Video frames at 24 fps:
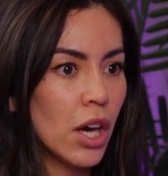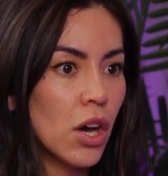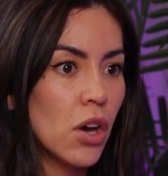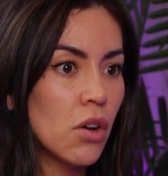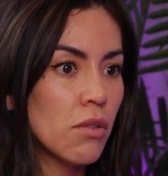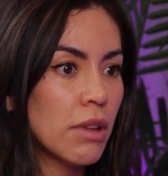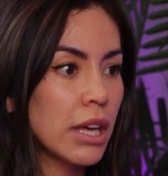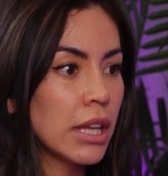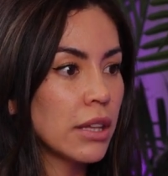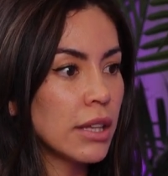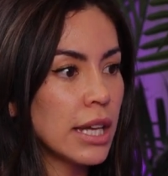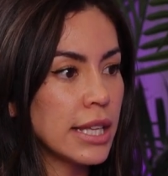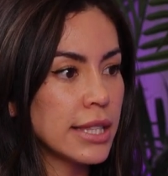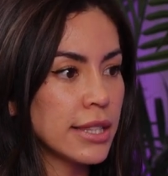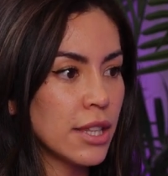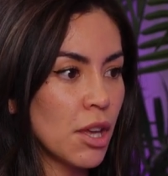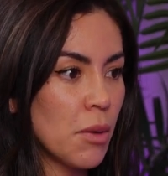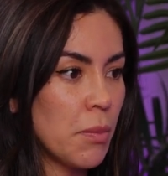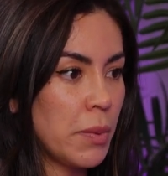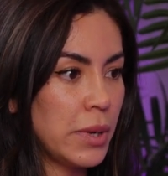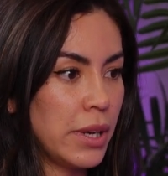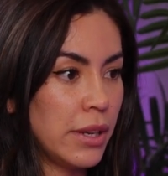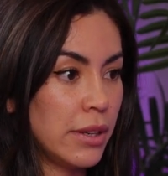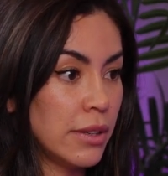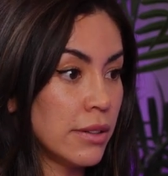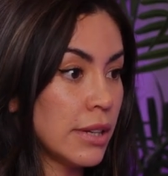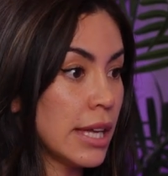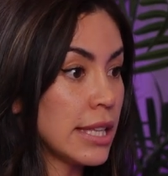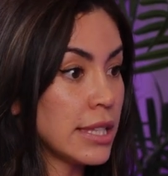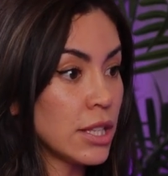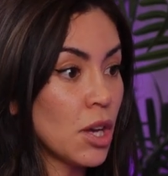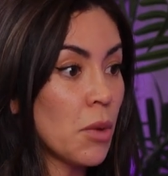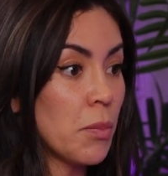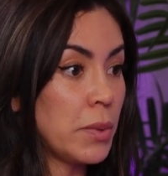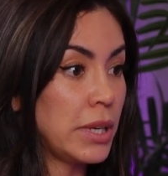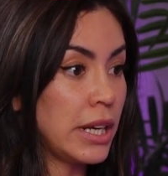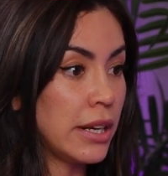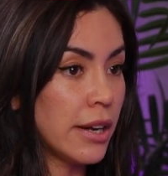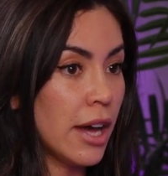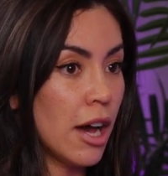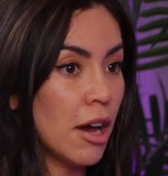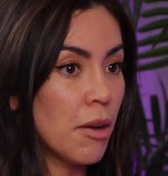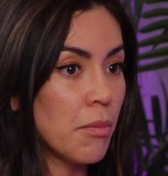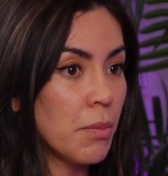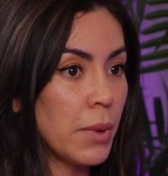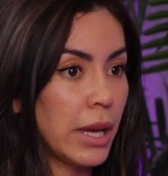oh, like let's open it up.